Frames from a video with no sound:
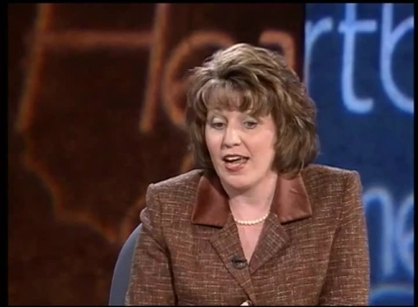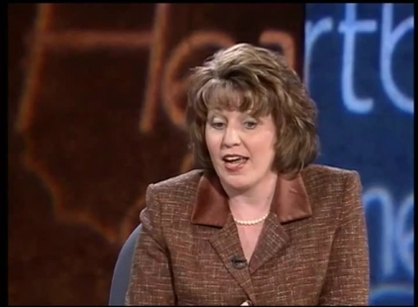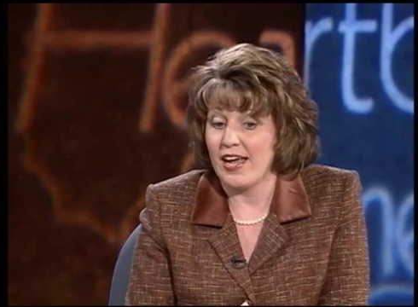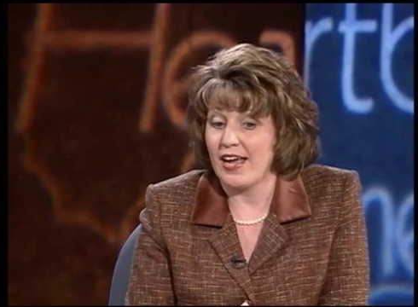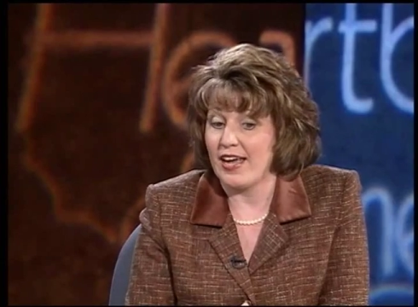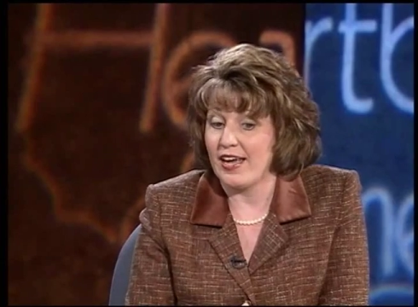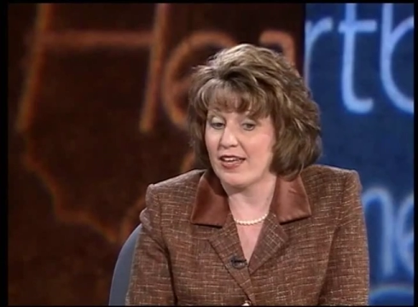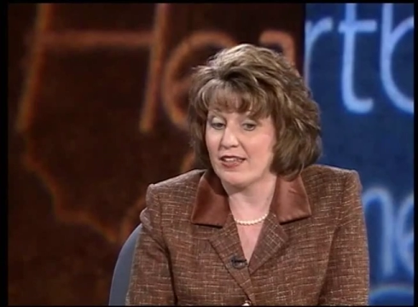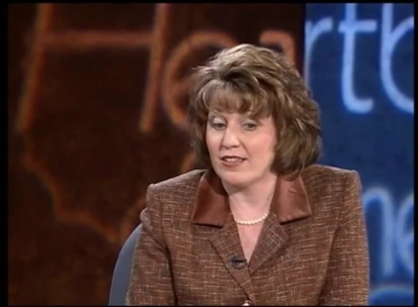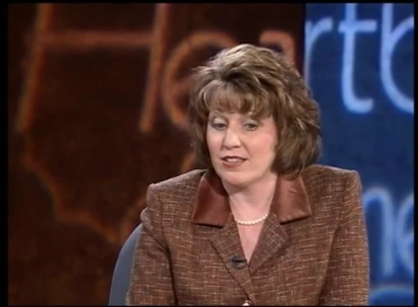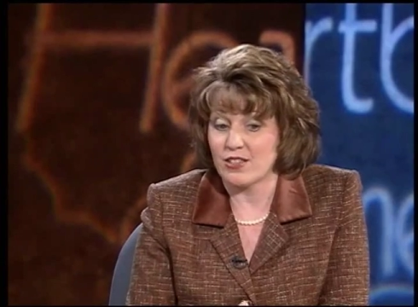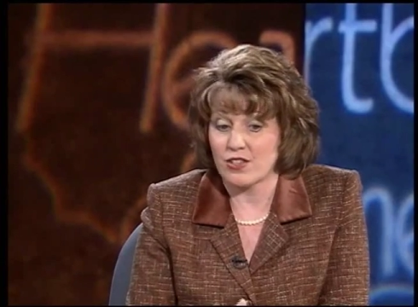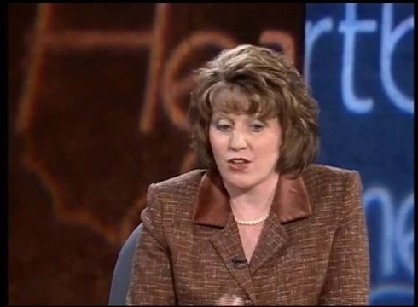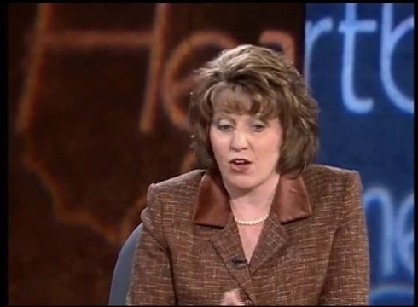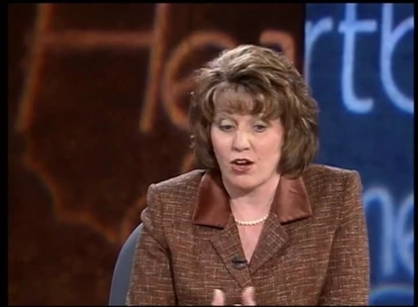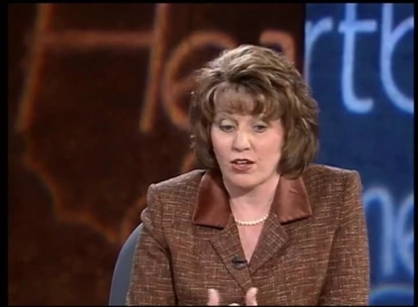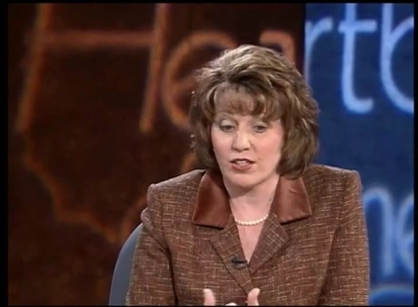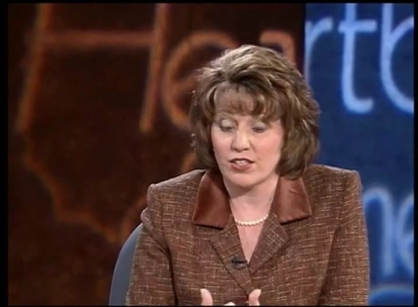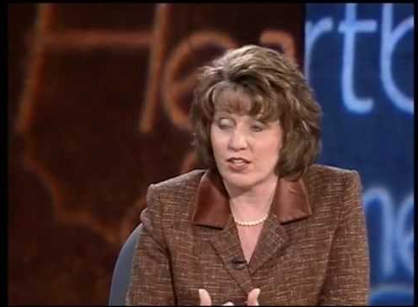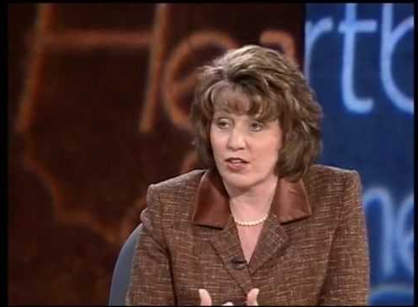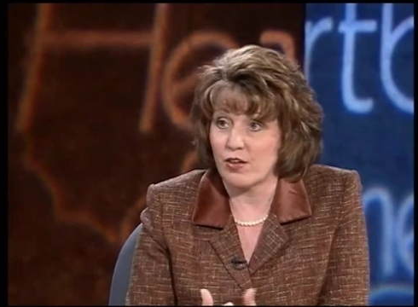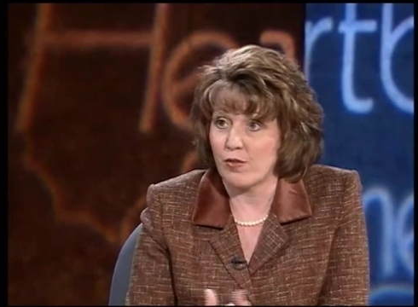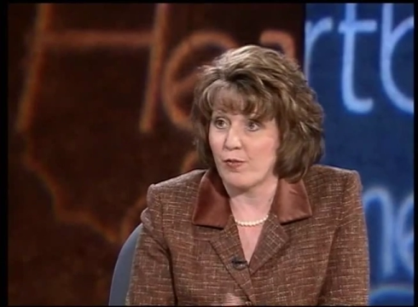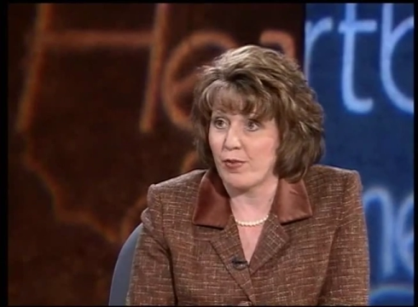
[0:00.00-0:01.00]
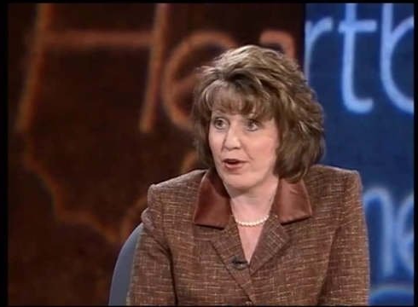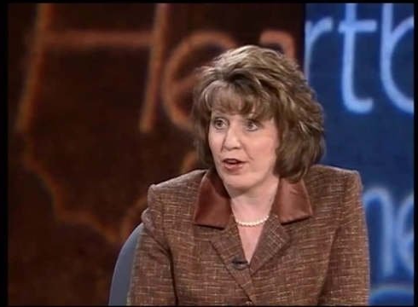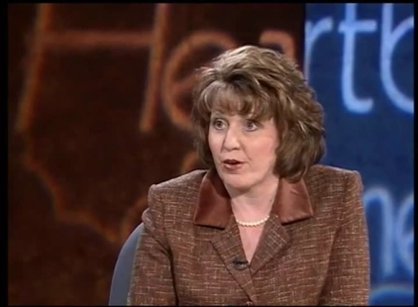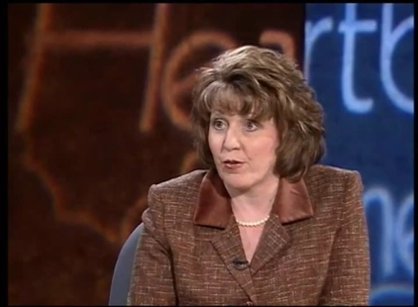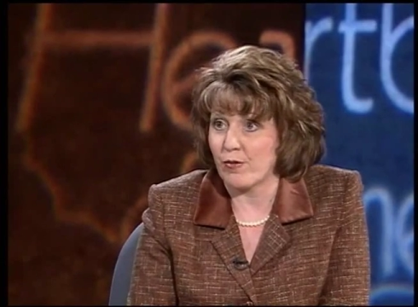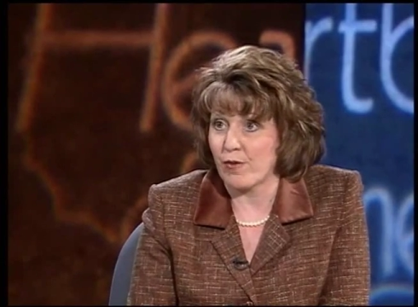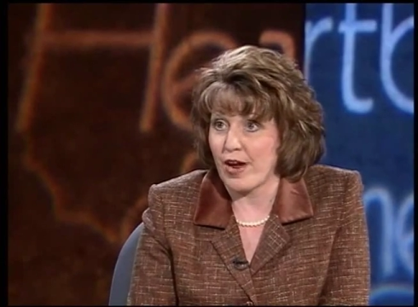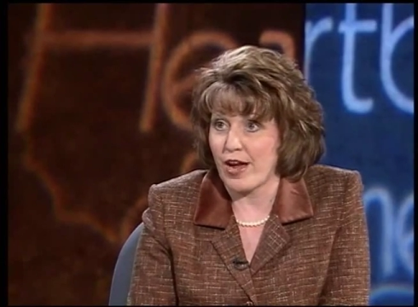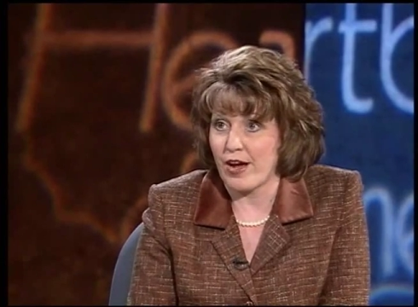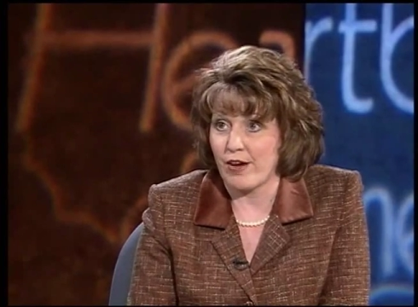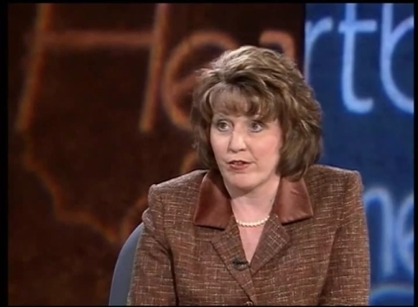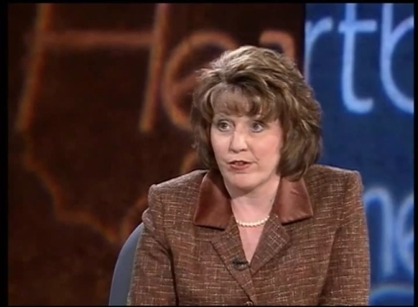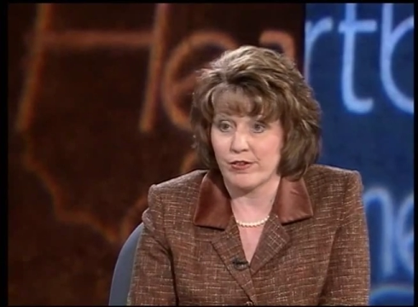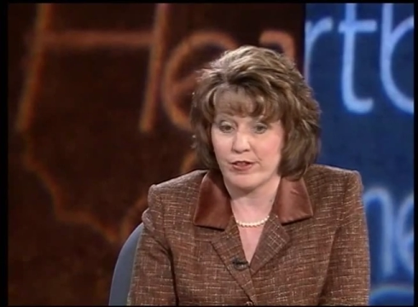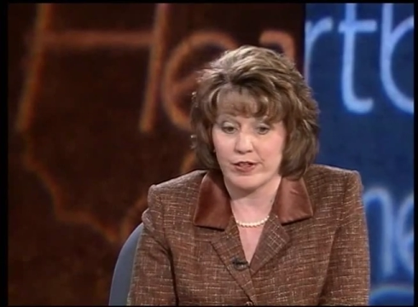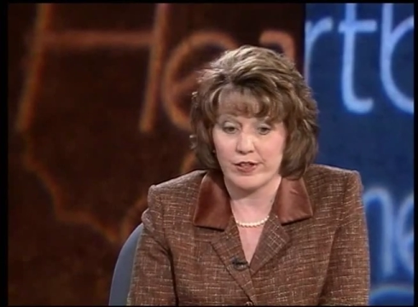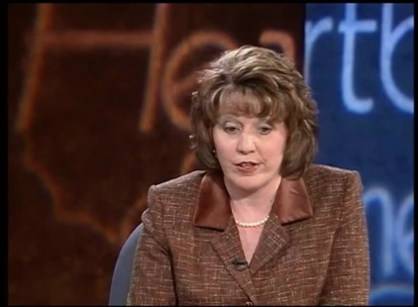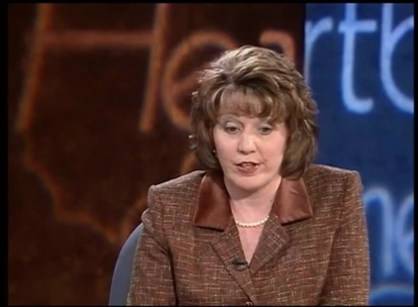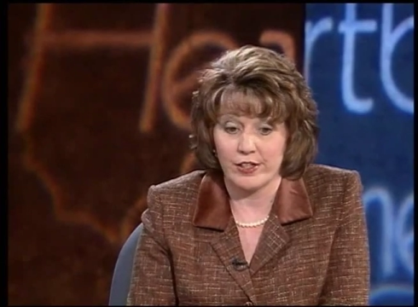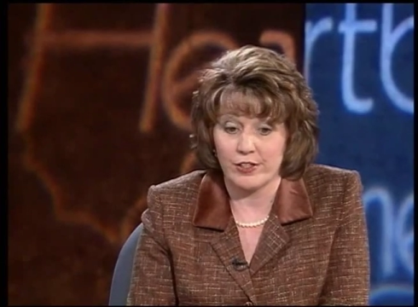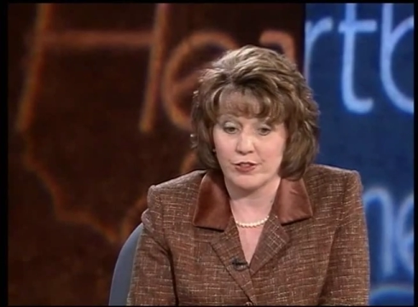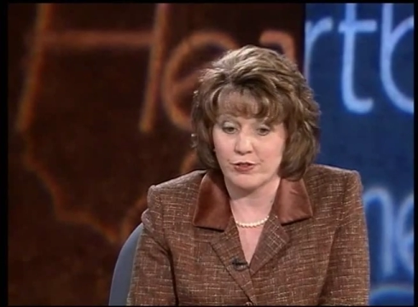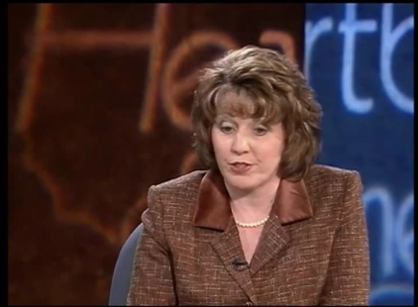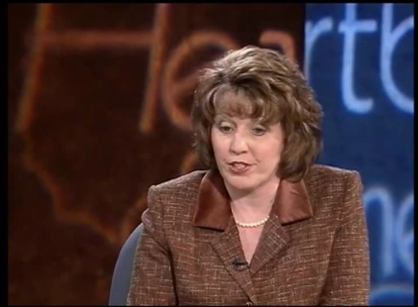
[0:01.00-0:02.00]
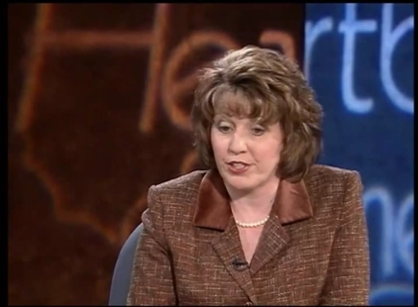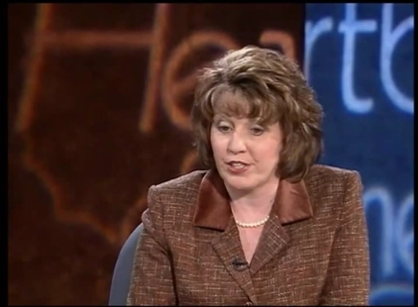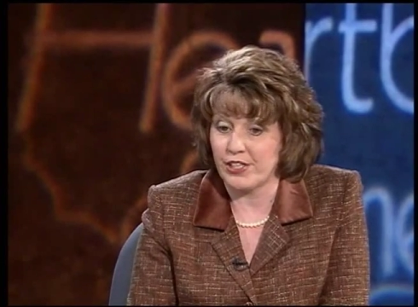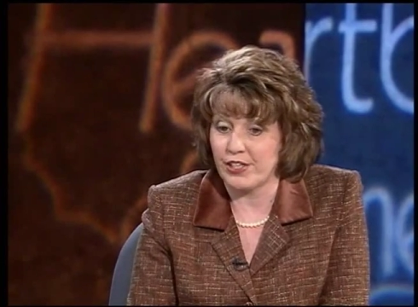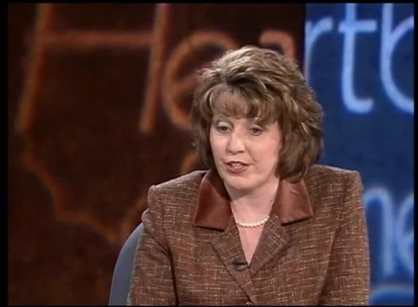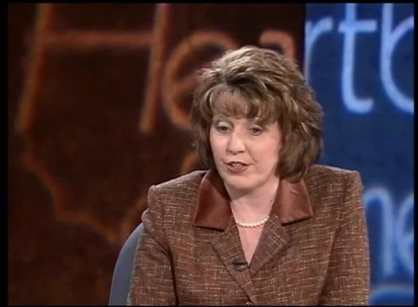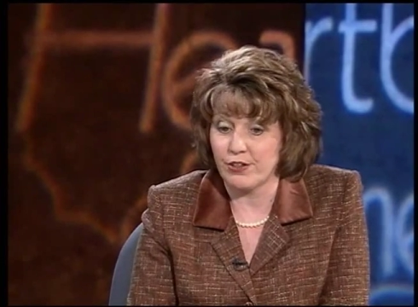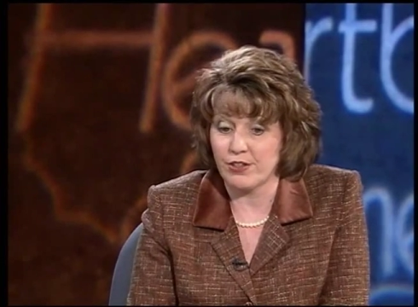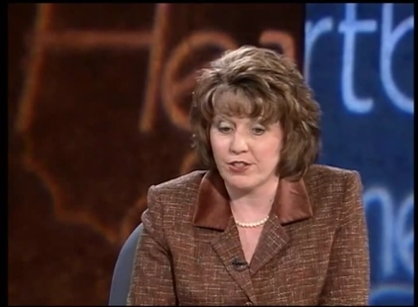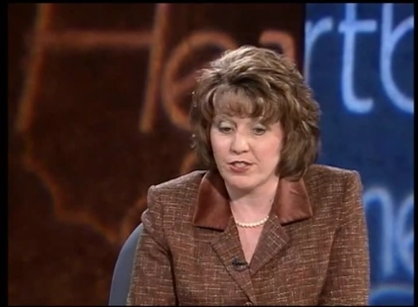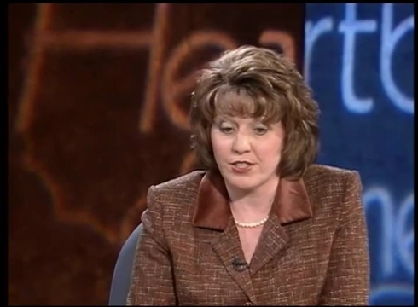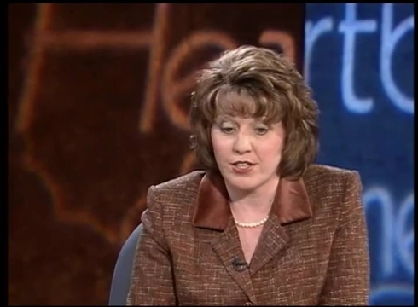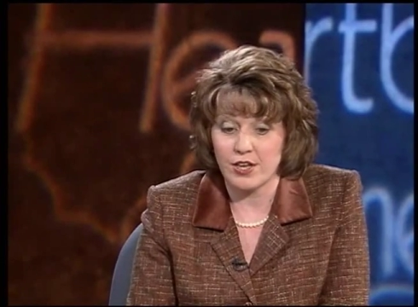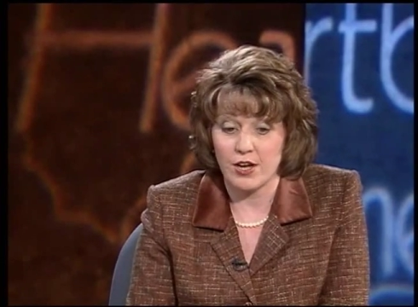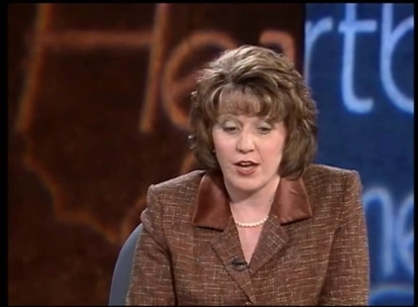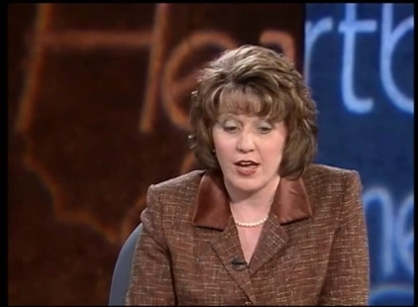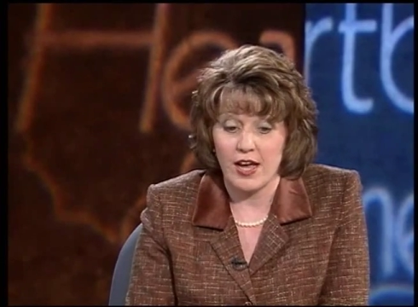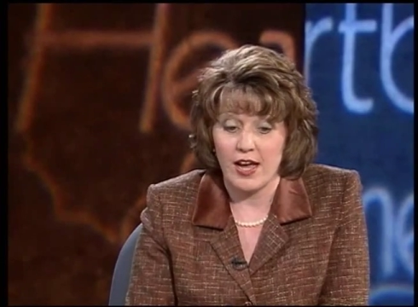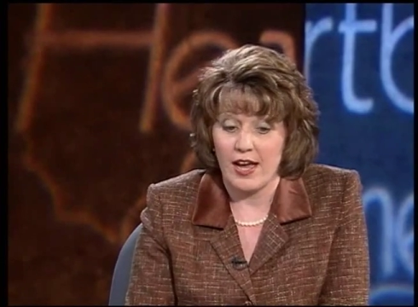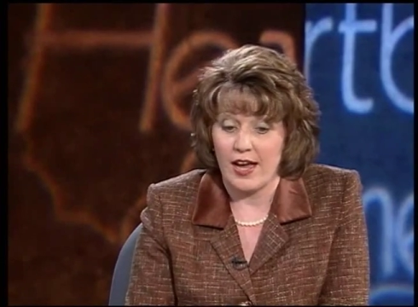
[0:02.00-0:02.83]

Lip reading: and songs that have been around 100 years